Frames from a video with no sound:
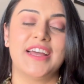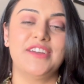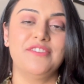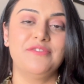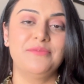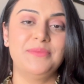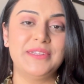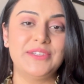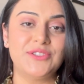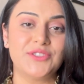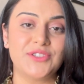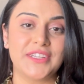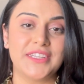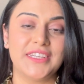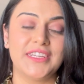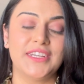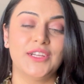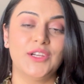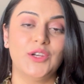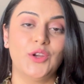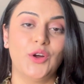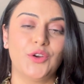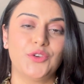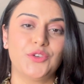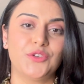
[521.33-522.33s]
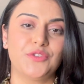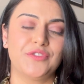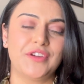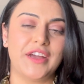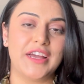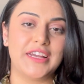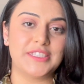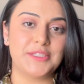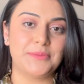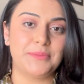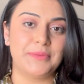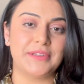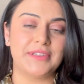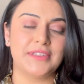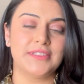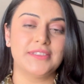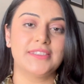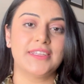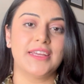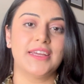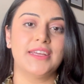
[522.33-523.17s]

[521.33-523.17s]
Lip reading: I've been training a lot of aspirants,